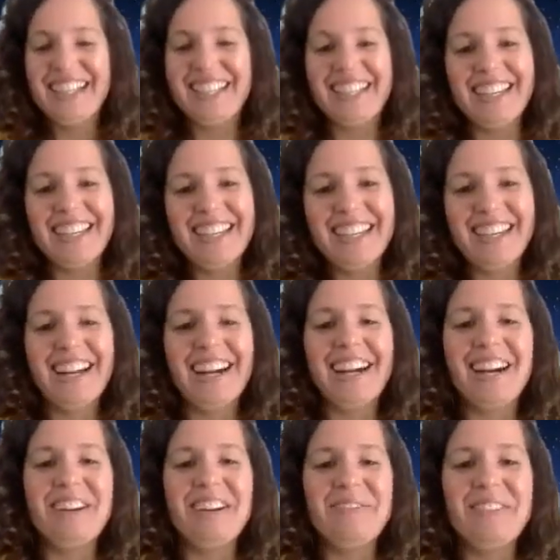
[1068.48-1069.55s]

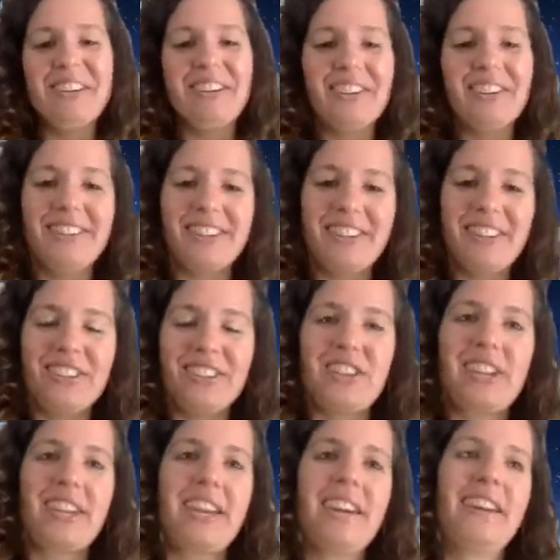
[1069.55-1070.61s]
Yeah. Oh gosh.
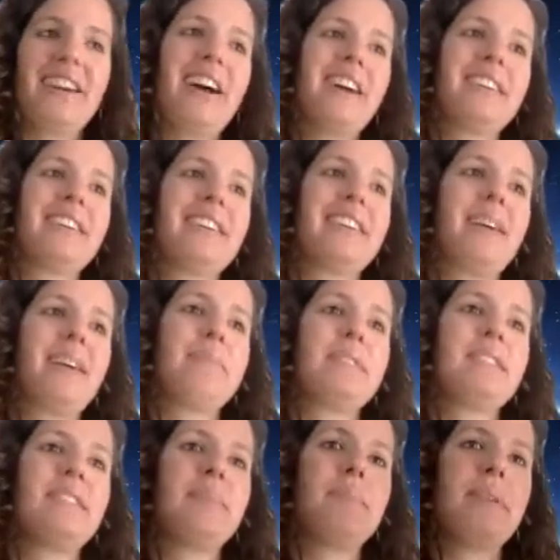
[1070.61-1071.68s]
Okay. How to keep
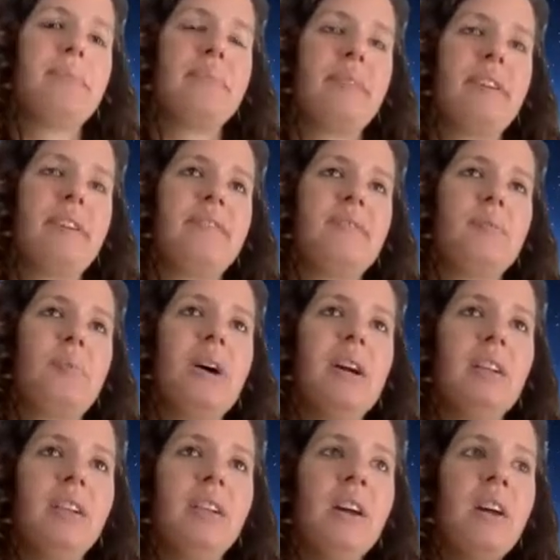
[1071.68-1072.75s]
this a bit brief?
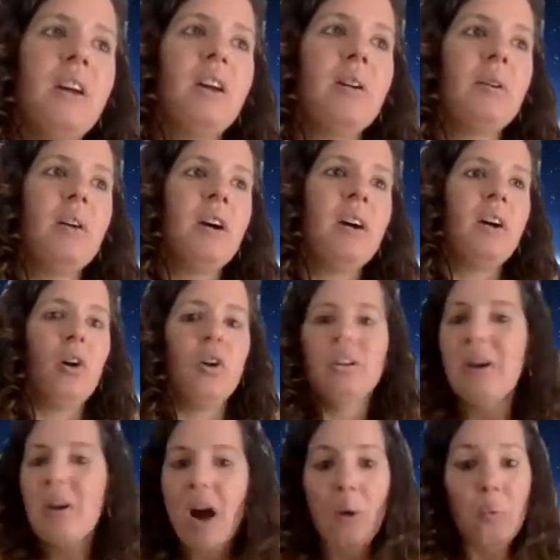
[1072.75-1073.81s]
Well, all
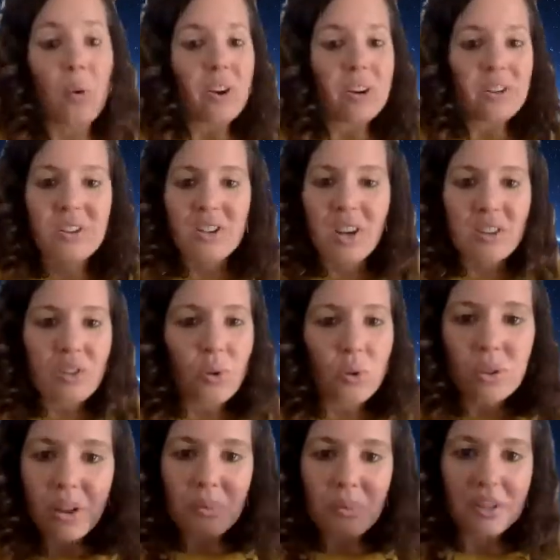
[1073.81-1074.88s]
I wanted
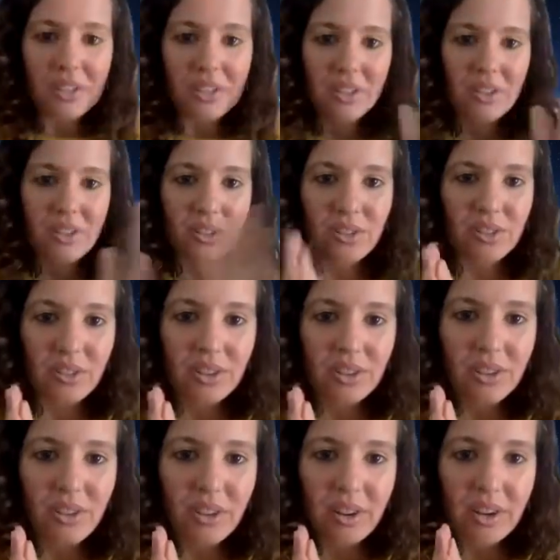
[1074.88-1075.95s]
to
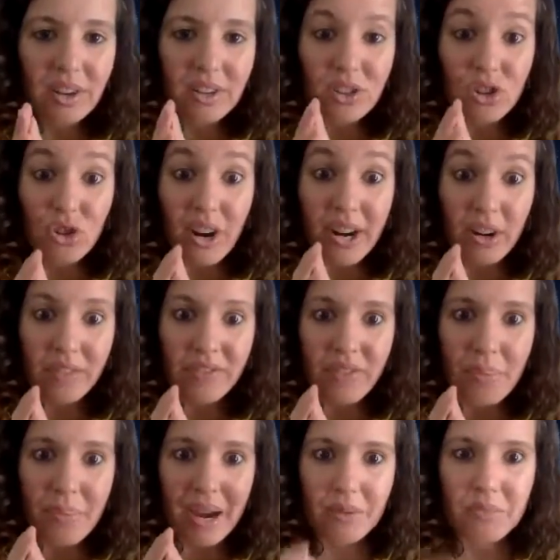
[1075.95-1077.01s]
do straight off the
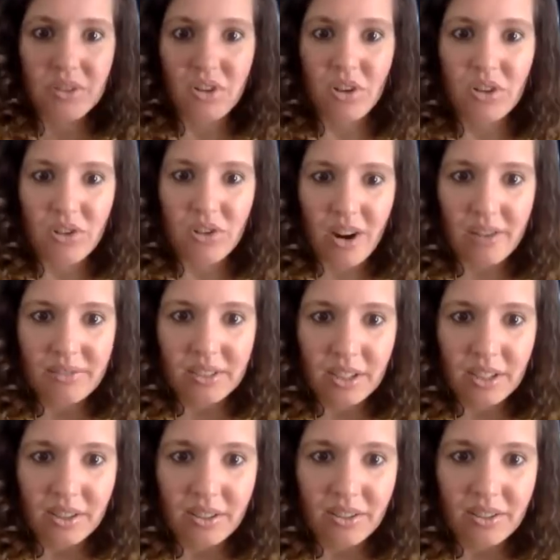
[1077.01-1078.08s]
bat was go
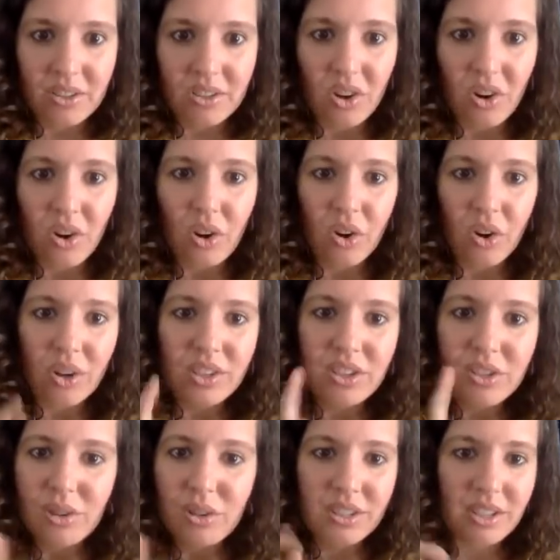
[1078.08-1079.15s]
traveling. So as
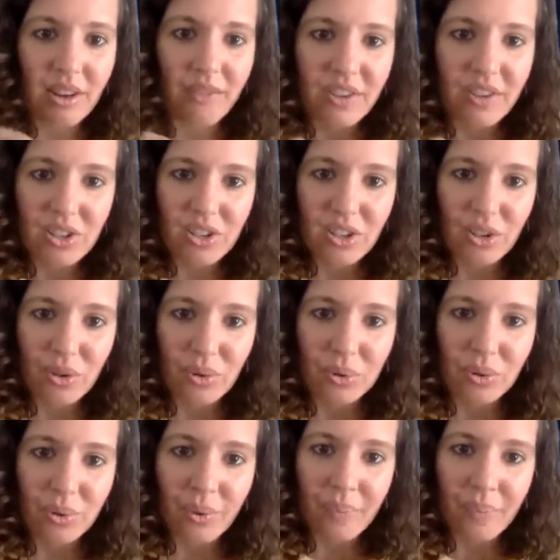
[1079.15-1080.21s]
soon as I finished school,